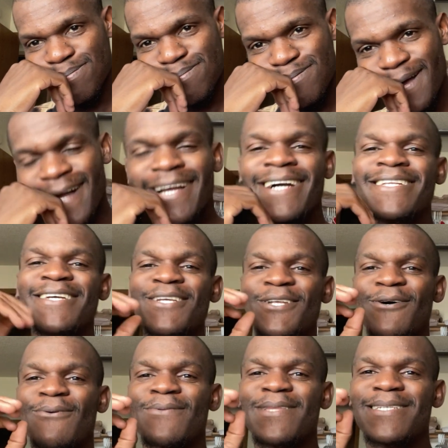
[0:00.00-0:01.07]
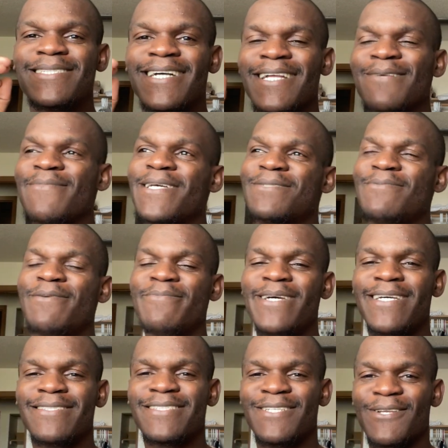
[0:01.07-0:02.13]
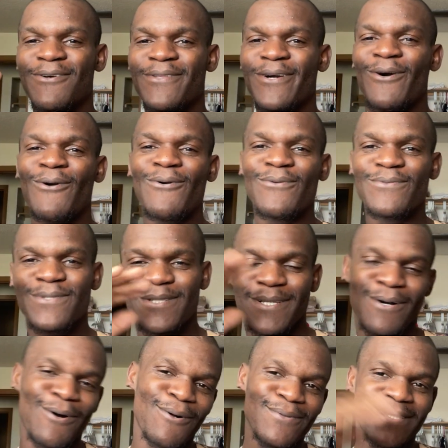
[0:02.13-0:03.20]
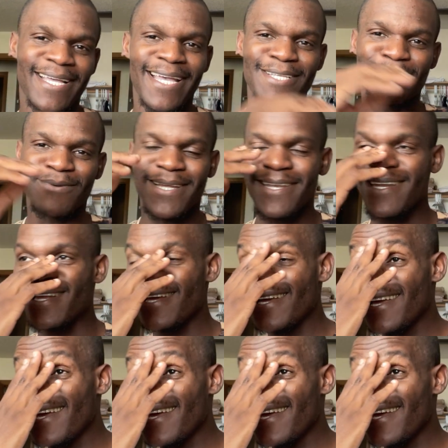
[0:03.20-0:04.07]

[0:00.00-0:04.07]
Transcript: I kind of, this kind of makes me miss, the old days when